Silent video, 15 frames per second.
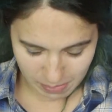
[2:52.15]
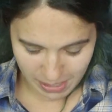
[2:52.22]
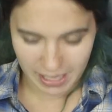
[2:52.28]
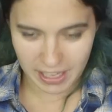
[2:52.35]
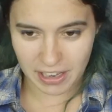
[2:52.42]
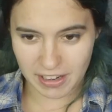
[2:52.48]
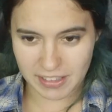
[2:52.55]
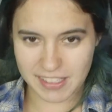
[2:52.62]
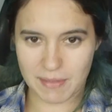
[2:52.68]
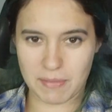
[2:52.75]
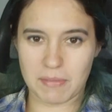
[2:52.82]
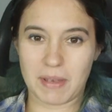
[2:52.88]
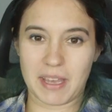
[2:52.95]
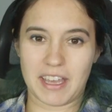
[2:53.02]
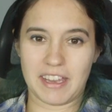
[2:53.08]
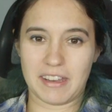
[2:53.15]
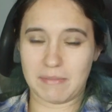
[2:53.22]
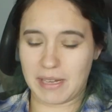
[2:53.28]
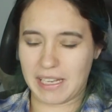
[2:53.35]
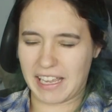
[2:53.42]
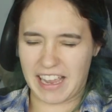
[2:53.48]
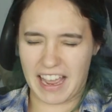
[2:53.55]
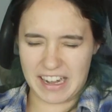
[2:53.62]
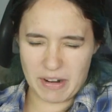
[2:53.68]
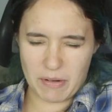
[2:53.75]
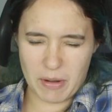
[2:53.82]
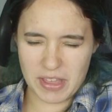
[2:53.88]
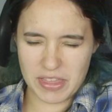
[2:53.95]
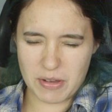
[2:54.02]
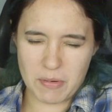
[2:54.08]
blanket on top of my head and be like, I don't
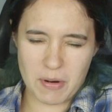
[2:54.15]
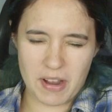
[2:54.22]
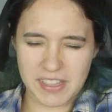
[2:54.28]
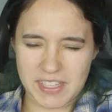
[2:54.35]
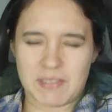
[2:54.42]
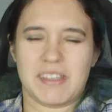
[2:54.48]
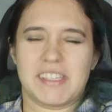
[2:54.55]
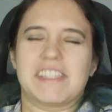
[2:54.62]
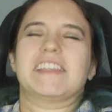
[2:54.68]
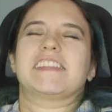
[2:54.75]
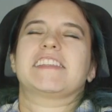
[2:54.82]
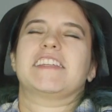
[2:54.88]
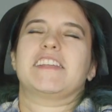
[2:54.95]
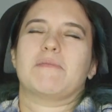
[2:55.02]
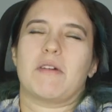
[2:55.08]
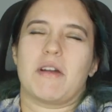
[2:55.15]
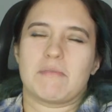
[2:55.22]
want the world to exist anymore.